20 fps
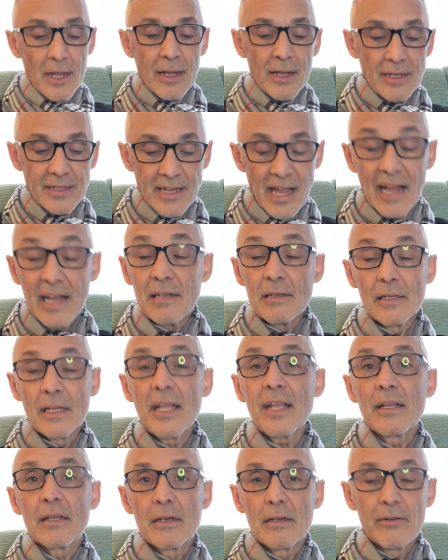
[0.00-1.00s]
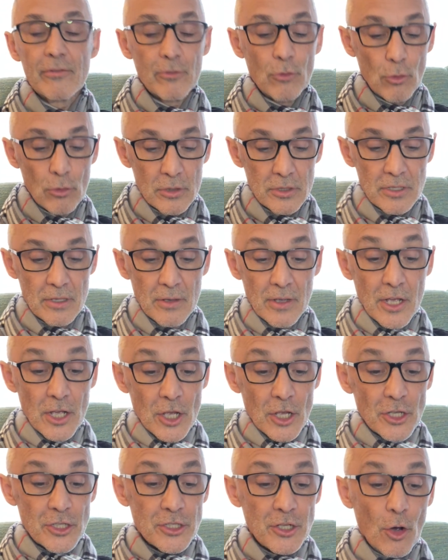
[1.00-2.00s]
not lately, of course.
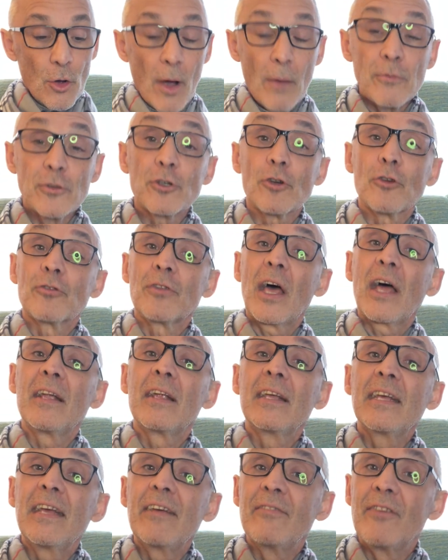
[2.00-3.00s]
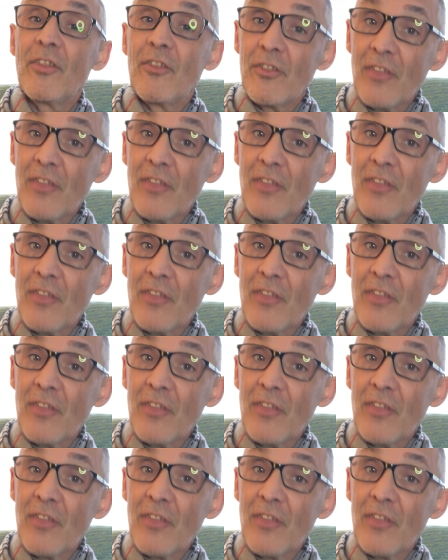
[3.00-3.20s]
So I'm sure that even